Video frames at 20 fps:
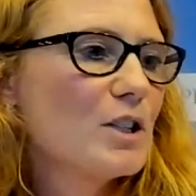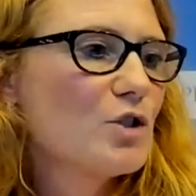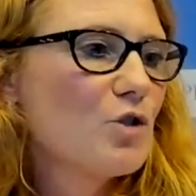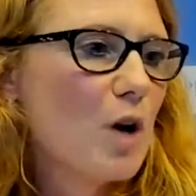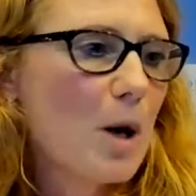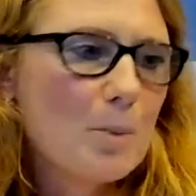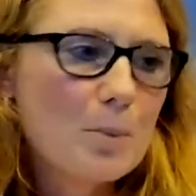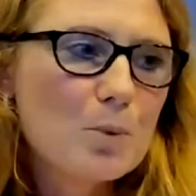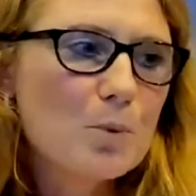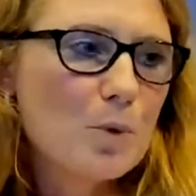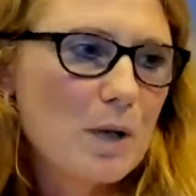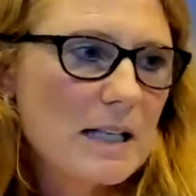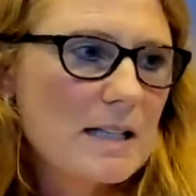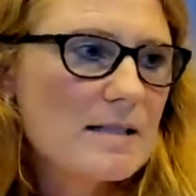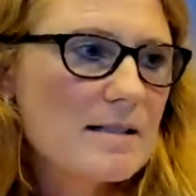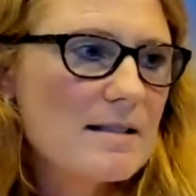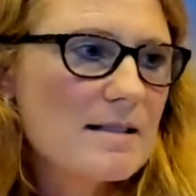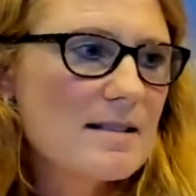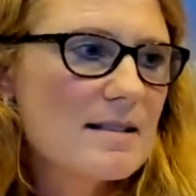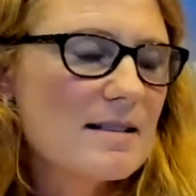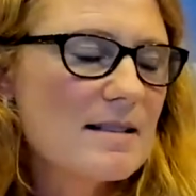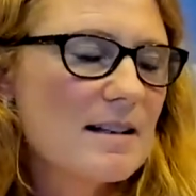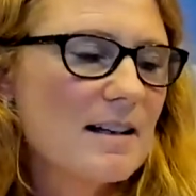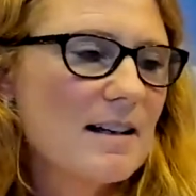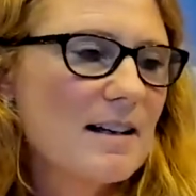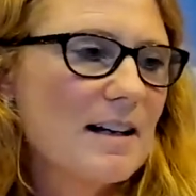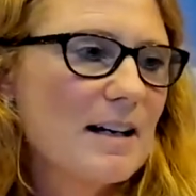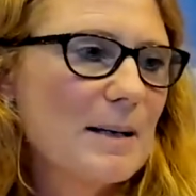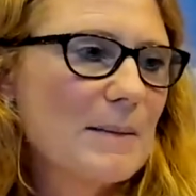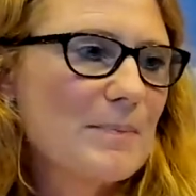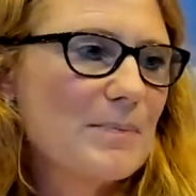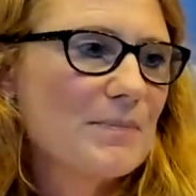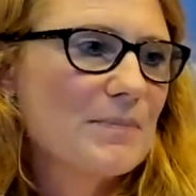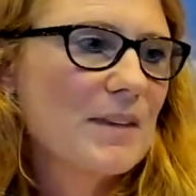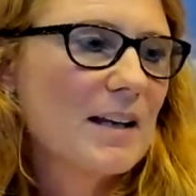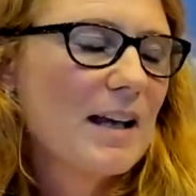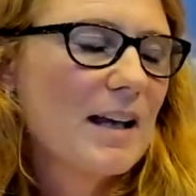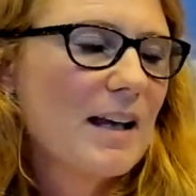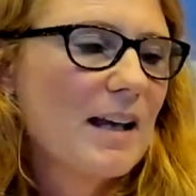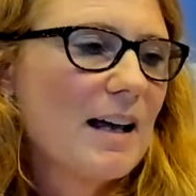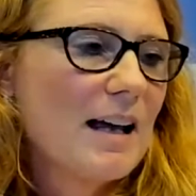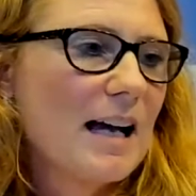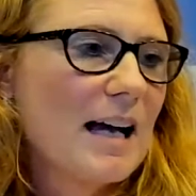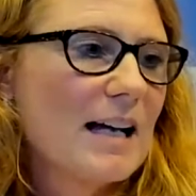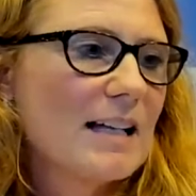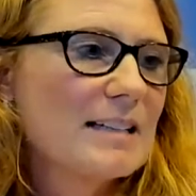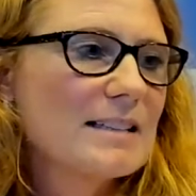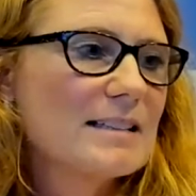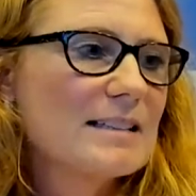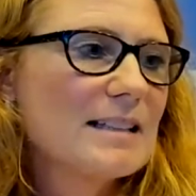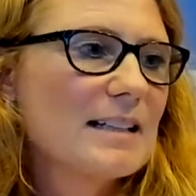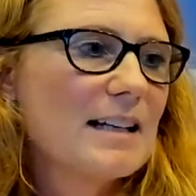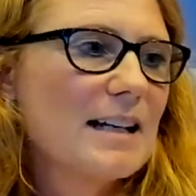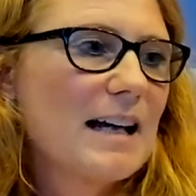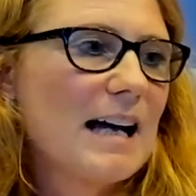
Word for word: Trump wins and